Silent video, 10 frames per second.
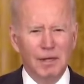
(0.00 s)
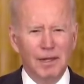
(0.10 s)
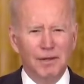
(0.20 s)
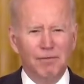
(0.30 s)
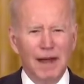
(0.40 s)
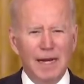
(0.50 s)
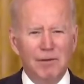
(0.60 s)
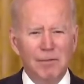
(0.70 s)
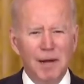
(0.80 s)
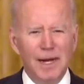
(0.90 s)
And the
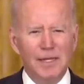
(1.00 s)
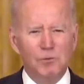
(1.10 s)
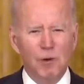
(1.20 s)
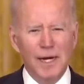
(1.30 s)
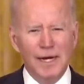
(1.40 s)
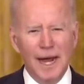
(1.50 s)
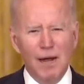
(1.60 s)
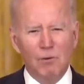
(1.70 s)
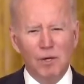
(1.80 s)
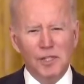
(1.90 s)
fact remains right
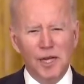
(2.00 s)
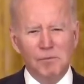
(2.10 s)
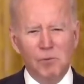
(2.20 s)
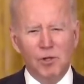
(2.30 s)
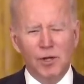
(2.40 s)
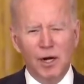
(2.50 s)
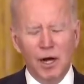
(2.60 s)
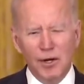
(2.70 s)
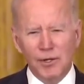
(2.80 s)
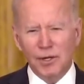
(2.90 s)
now, Russia has more than
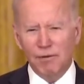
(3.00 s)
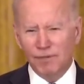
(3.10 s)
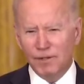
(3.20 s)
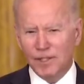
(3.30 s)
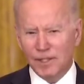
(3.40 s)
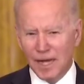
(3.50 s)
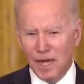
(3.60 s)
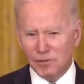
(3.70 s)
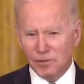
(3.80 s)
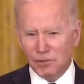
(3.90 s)

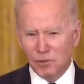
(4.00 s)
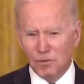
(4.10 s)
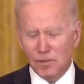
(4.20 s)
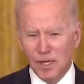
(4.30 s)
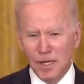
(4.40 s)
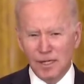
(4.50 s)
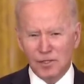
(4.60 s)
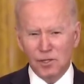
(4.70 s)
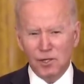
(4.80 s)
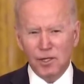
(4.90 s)
150,000 troops
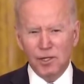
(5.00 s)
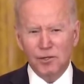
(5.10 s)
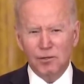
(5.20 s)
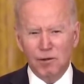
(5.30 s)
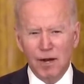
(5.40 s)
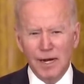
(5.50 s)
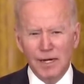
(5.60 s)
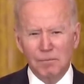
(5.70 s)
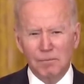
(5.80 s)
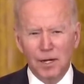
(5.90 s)
encircling
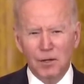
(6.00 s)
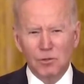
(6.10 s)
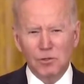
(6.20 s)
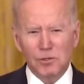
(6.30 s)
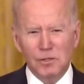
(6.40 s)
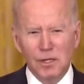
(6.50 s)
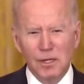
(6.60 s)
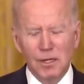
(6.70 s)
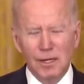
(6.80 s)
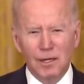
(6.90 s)
Ukraine and Belarus
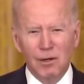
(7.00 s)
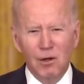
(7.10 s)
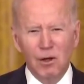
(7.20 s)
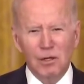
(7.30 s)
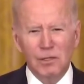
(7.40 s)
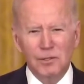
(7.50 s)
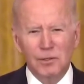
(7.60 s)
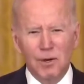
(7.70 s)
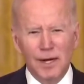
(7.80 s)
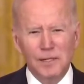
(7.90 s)
and along
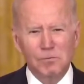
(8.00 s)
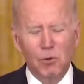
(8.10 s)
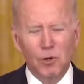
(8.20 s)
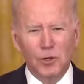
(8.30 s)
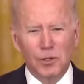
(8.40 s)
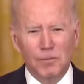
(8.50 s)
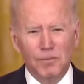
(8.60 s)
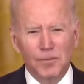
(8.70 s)
Ukraine's border.